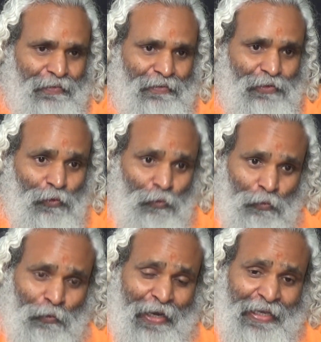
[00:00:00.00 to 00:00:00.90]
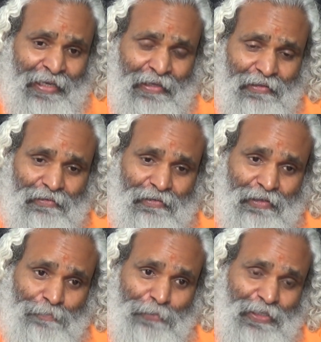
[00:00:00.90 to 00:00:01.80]
So why
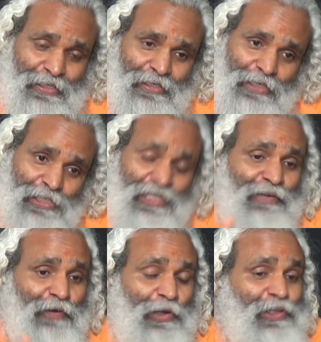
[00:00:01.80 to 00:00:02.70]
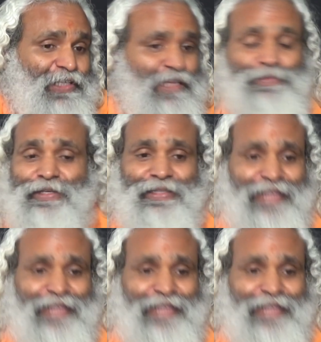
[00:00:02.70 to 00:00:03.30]
the person does not follow the scripture,